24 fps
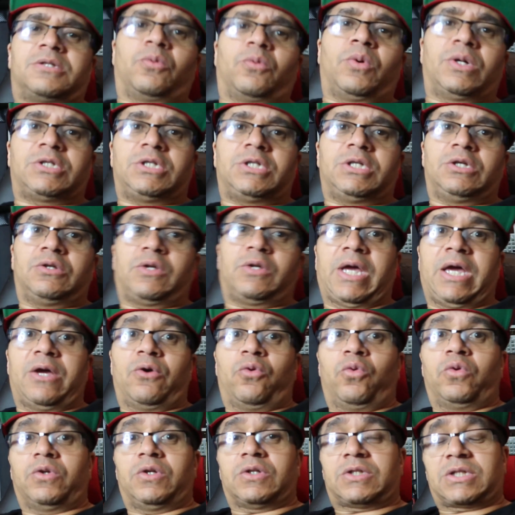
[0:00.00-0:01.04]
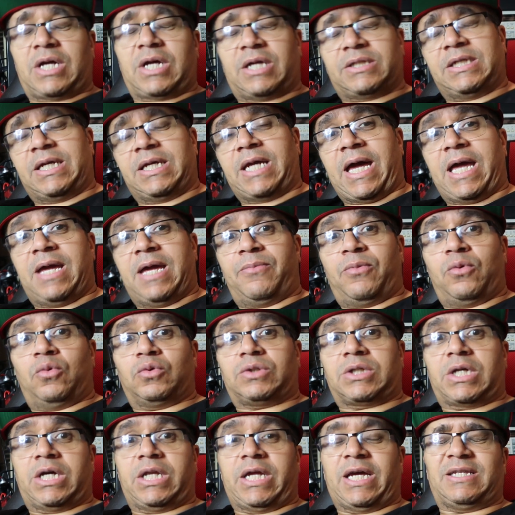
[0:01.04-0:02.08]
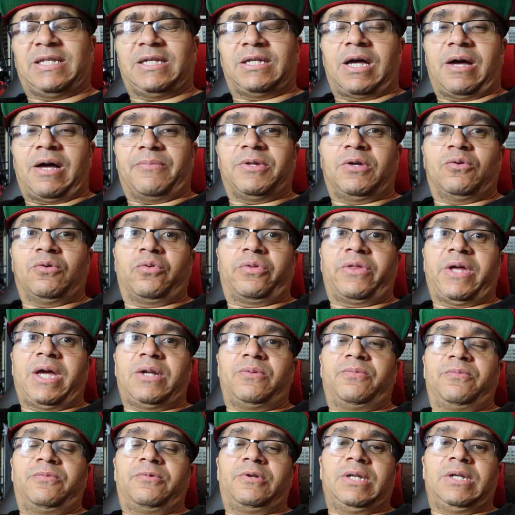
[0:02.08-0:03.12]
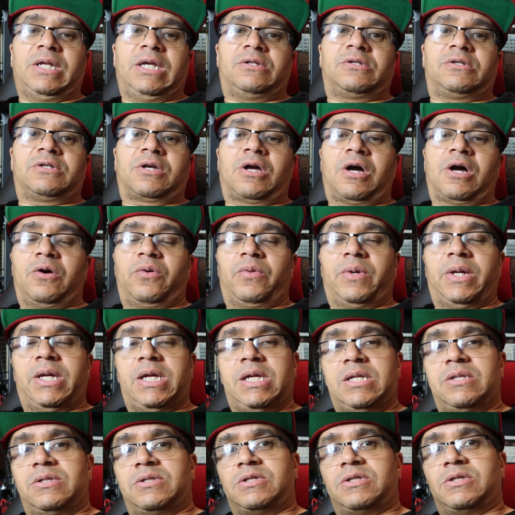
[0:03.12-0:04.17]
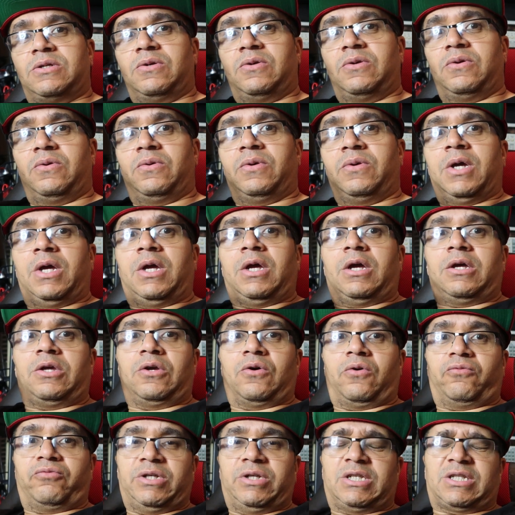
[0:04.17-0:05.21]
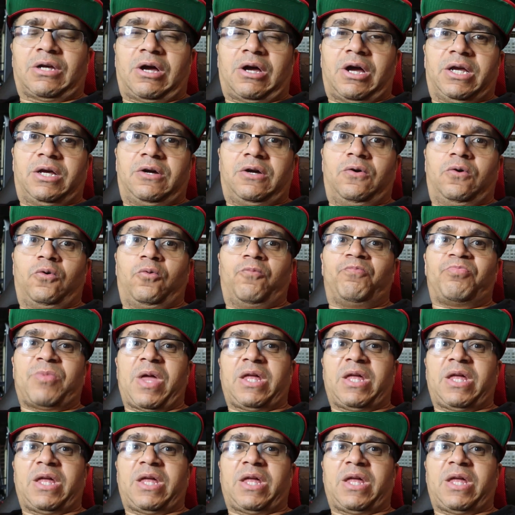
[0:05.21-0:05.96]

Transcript: So once you get all your S C S I cables connected up, you'll then need to go into your Recycle,